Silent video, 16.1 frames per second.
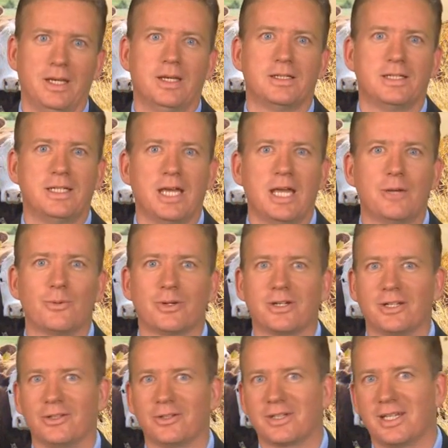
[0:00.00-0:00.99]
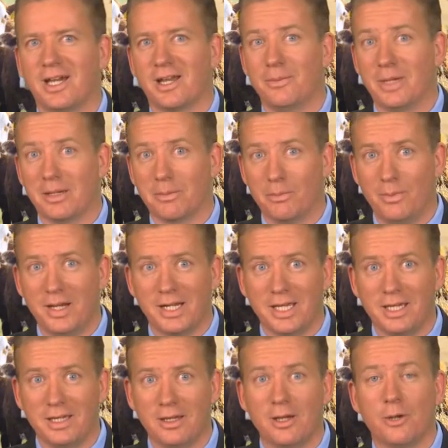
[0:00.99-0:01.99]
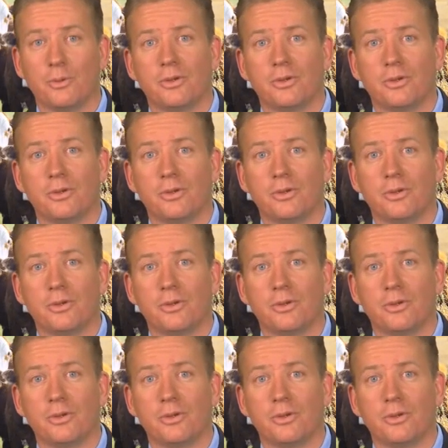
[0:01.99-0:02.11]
Today, we're going to look at how to make money